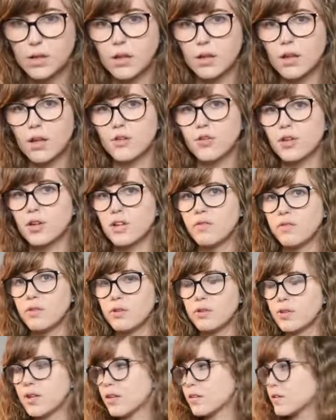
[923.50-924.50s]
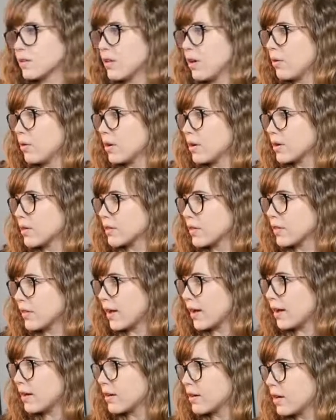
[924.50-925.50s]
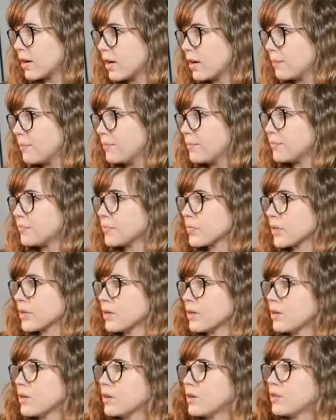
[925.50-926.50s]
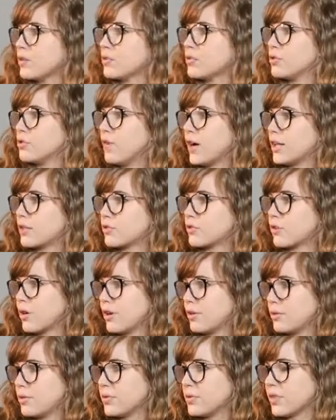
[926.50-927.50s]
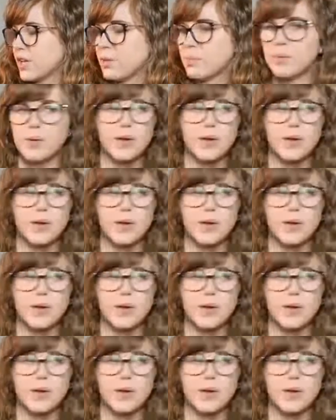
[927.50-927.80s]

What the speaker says: You could even do that slower than that. Do rats try to escape like